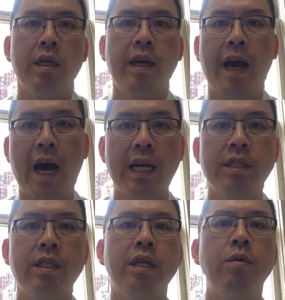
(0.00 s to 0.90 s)

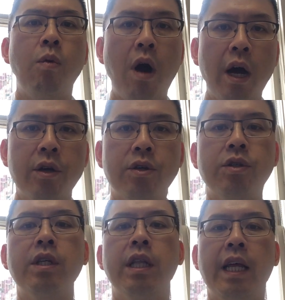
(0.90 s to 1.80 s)
casts and
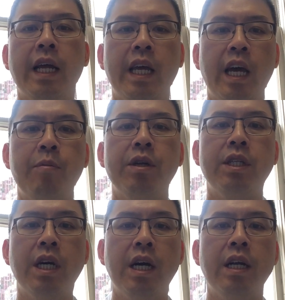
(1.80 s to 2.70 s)
walkers that can be
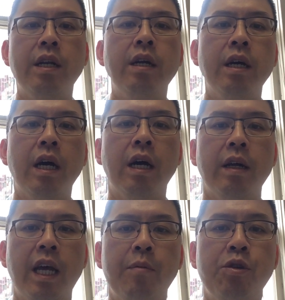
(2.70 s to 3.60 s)
done,
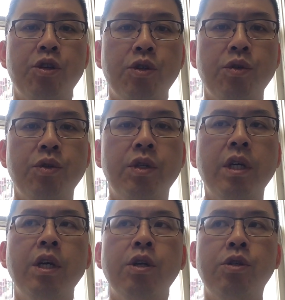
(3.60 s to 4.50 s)
can be used
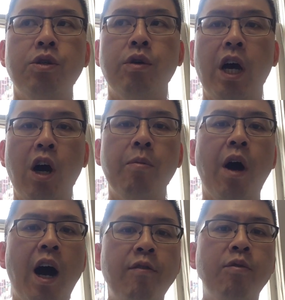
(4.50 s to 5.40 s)
to help
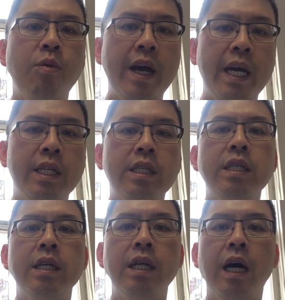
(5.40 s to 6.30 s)

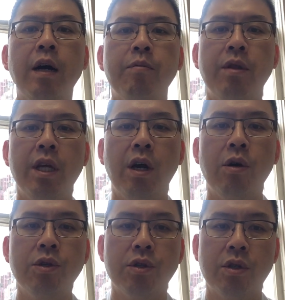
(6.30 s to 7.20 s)
off-weight the
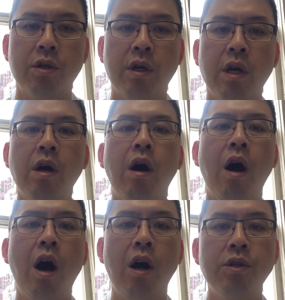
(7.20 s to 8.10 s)
ulcer.
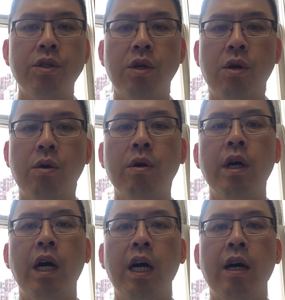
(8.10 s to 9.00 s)
Also,
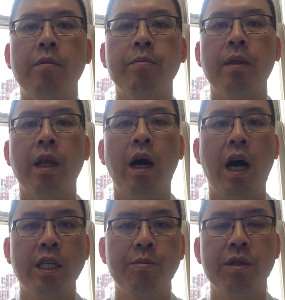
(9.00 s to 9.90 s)

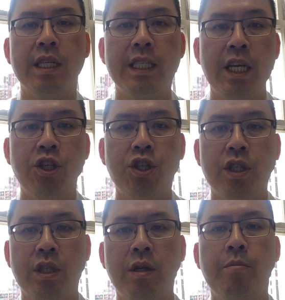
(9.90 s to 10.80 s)

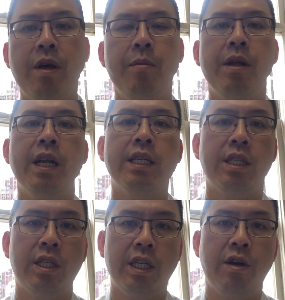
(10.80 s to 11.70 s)
hospitalization may be
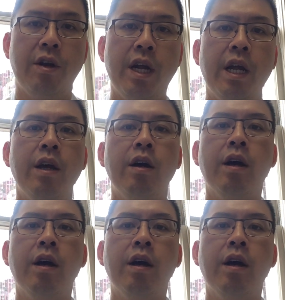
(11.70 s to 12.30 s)
necessary